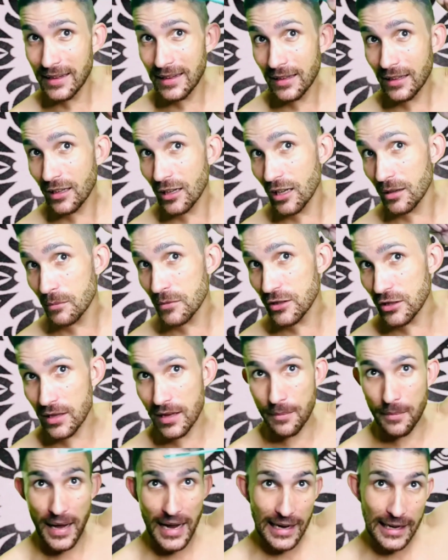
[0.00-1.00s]
comb it to the
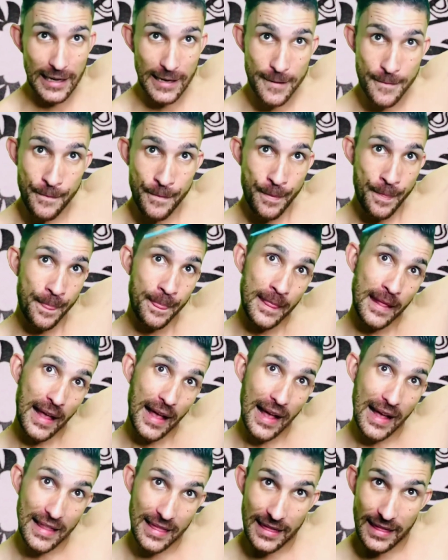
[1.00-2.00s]
back,
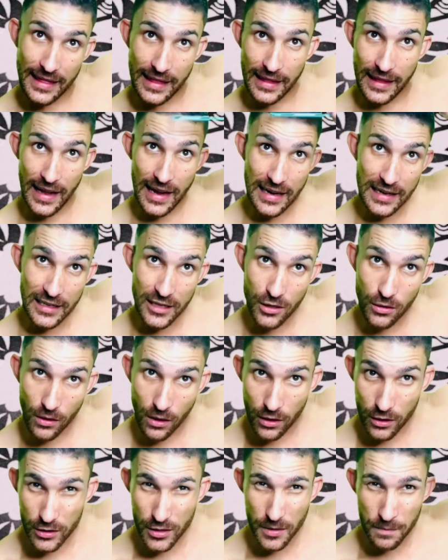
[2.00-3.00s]
and then you
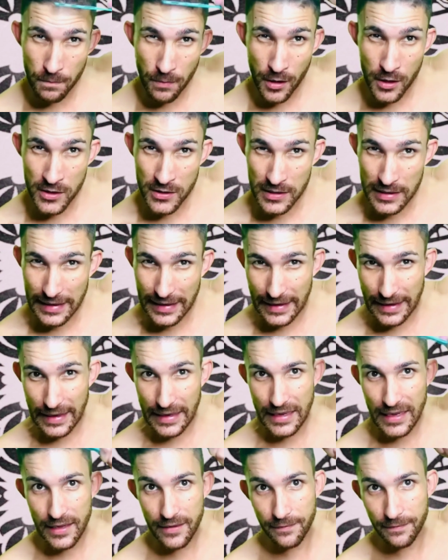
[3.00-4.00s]
are supposed to
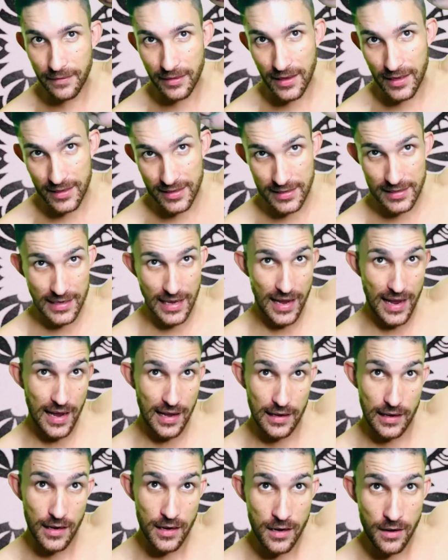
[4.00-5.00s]
leave this
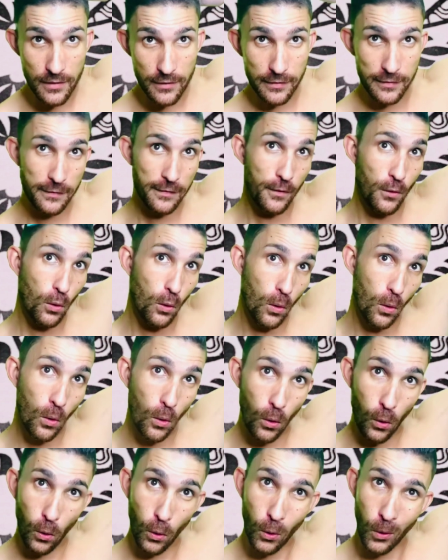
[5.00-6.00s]
in
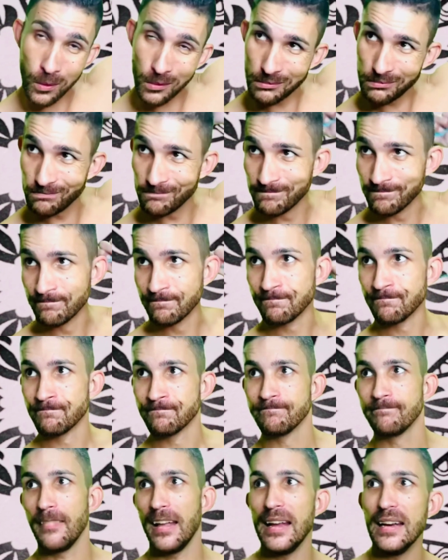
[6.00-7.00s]
for
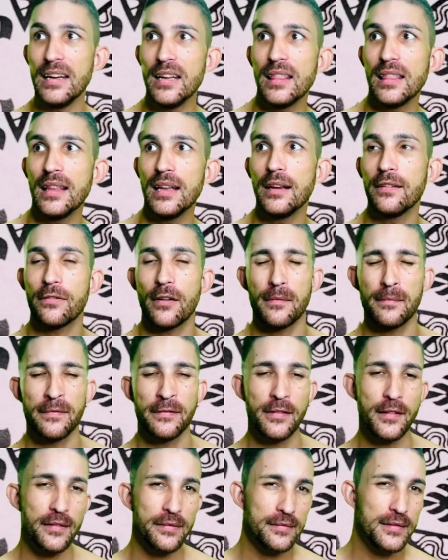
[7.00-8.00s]
anything from
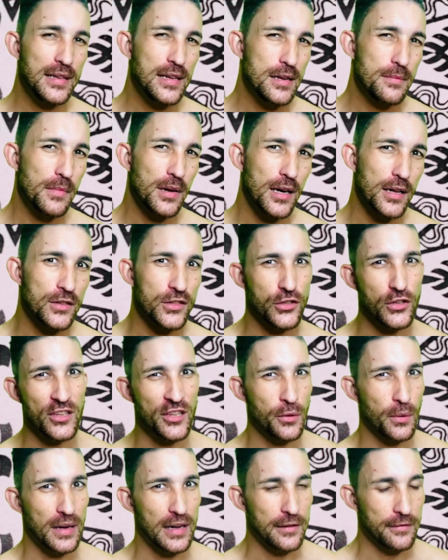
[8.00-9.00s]
15 minutes to
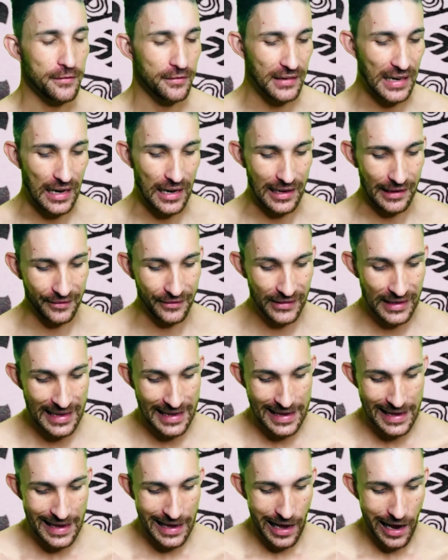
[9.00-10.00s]
25.
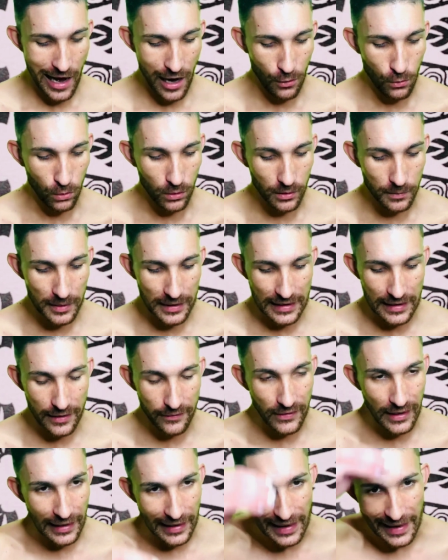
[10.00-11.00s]
I will be
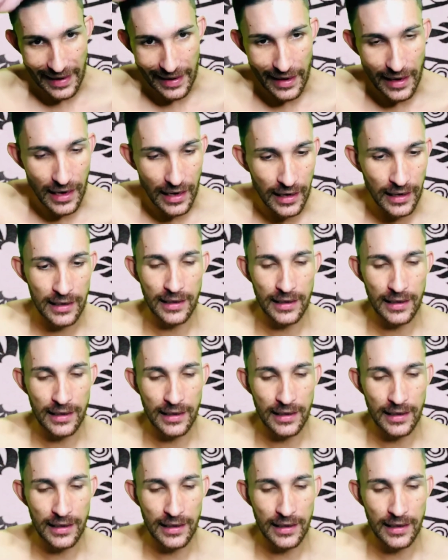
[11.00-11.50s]
leaving in